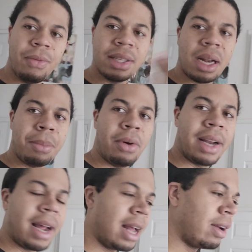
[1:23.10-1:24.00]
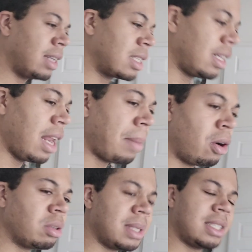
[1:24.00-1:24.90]
the reason I'm pointing that out is because
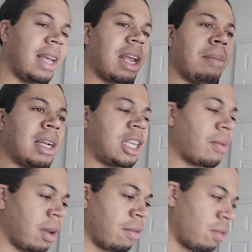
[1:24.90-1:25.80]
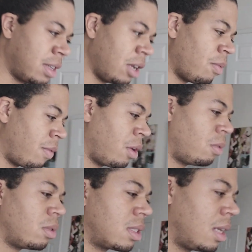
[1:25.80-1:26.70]
anybody who's been seeing my Shangri-La Frontier
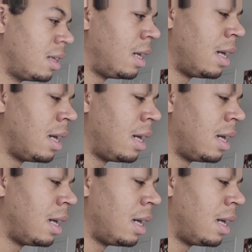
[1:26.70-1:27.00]
reviews